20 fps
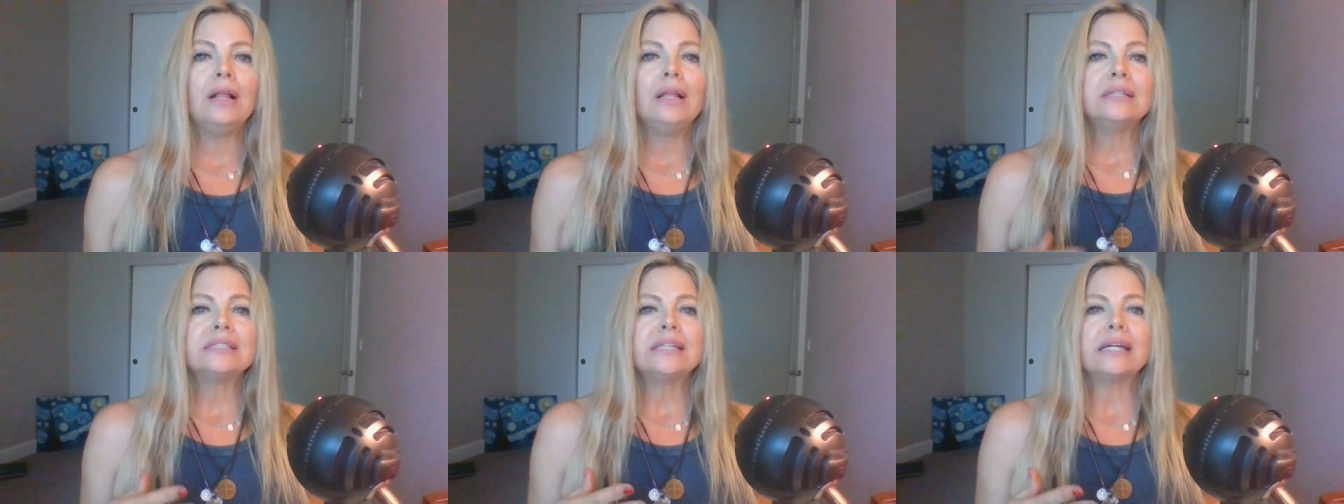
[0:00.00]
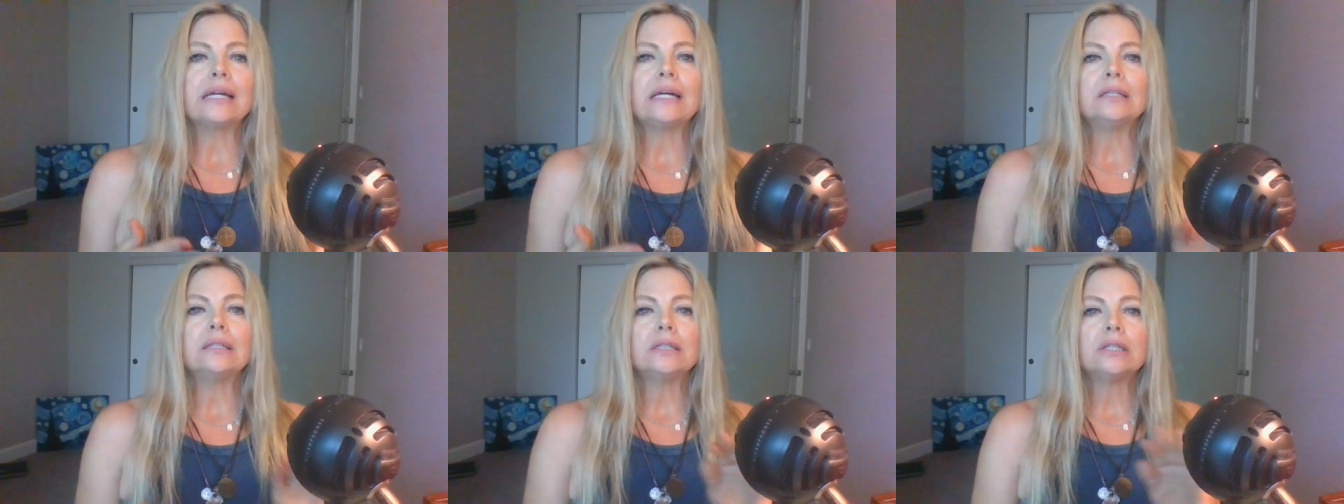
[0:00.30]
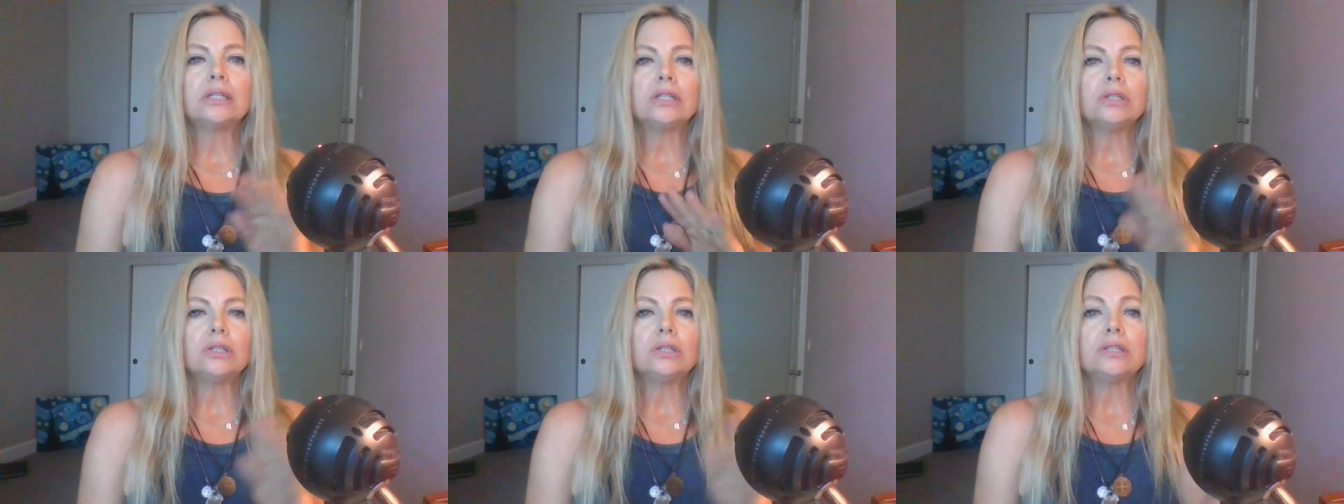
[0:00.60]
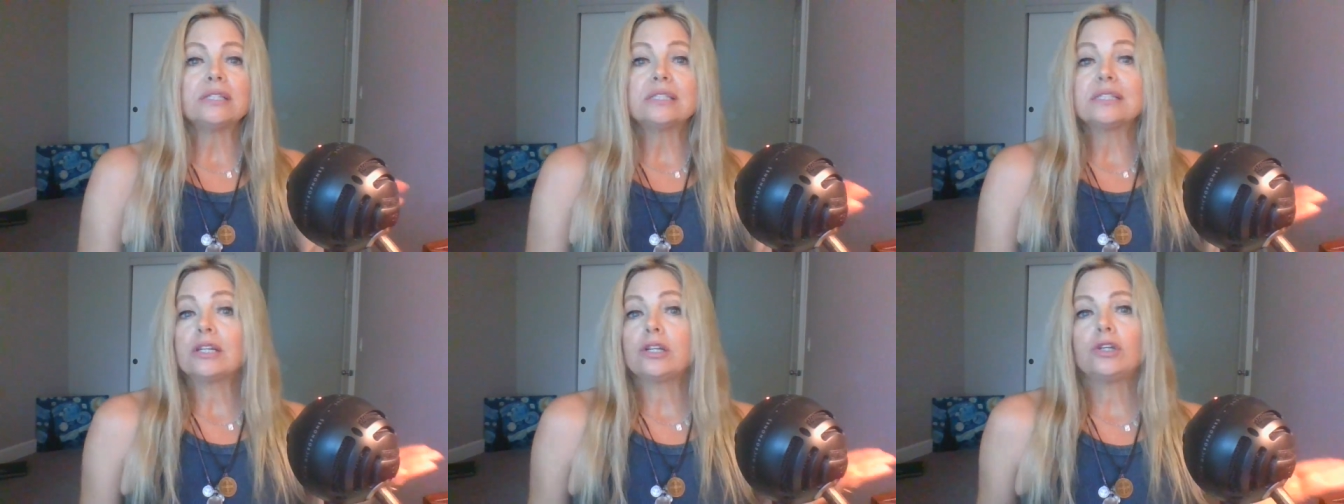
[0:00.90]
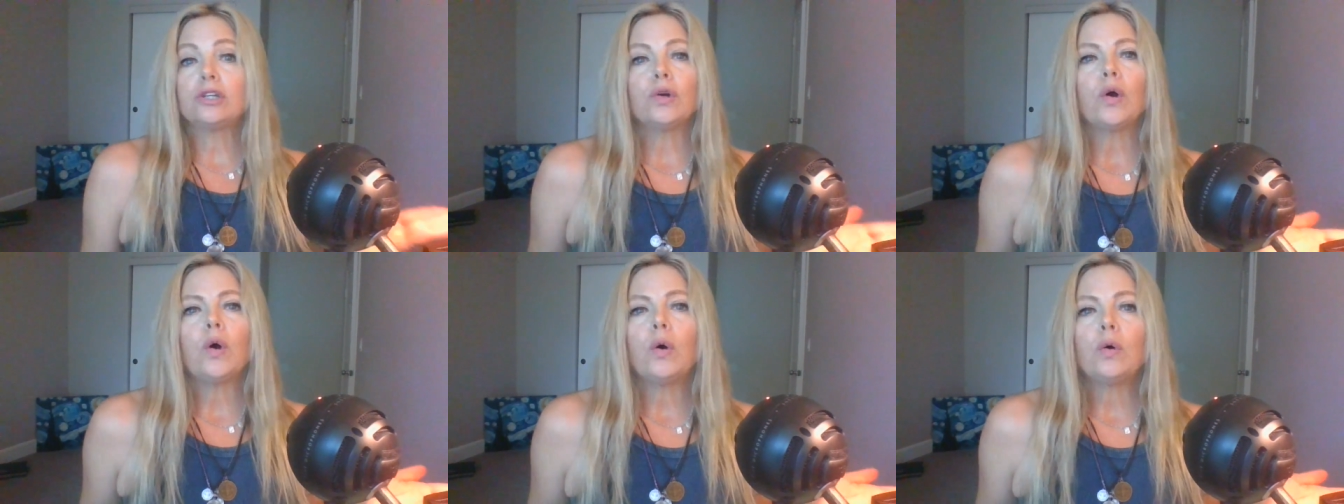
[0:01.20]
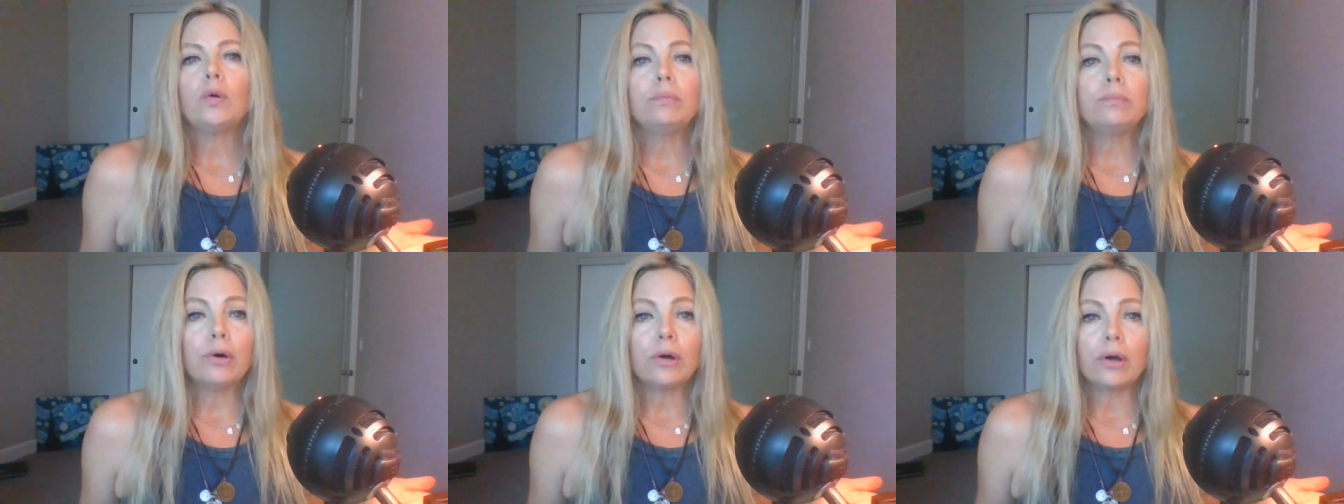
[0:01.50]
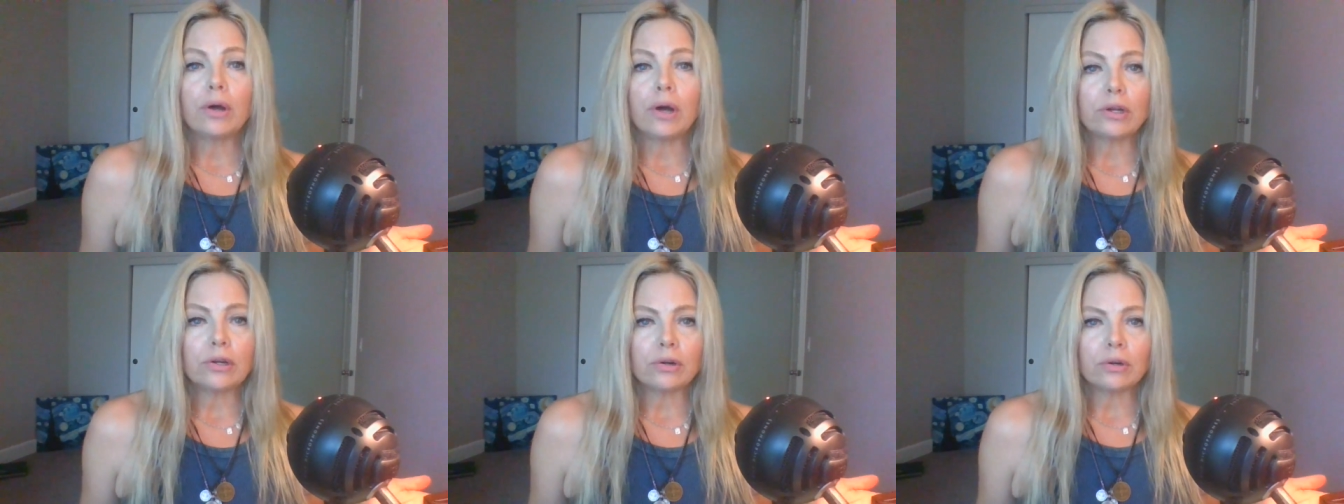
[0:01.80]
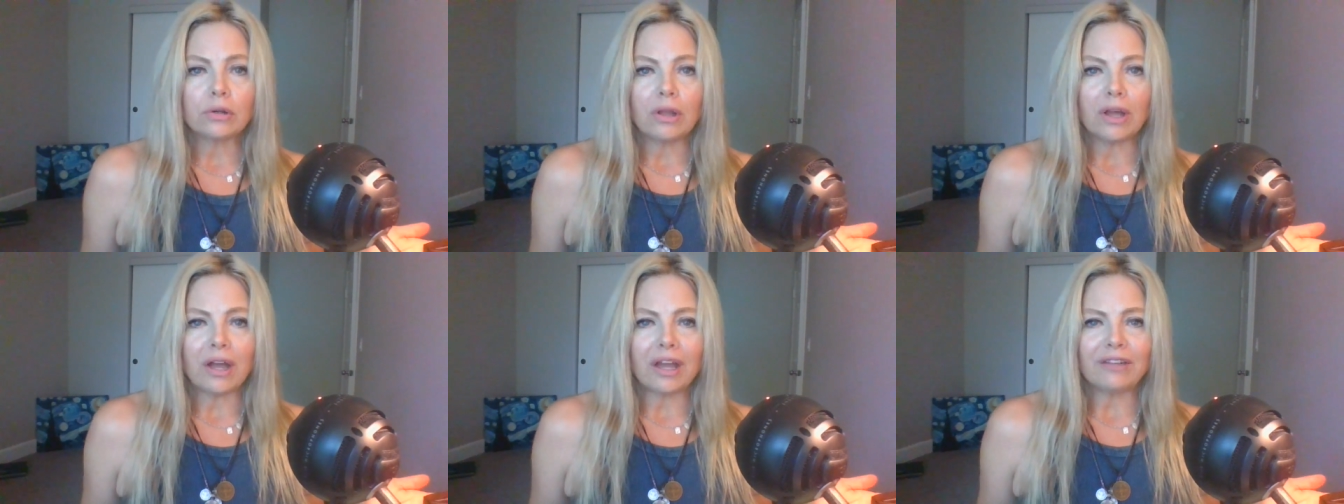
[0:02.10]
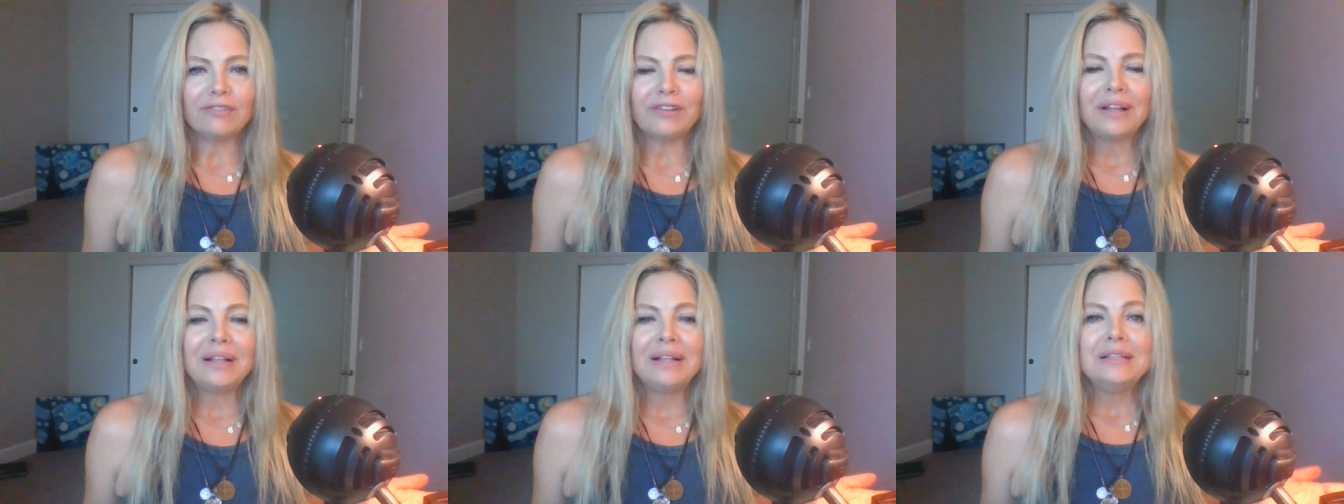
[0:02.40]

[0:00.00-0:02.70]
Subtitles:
It's like a little, it's like your own book on your life.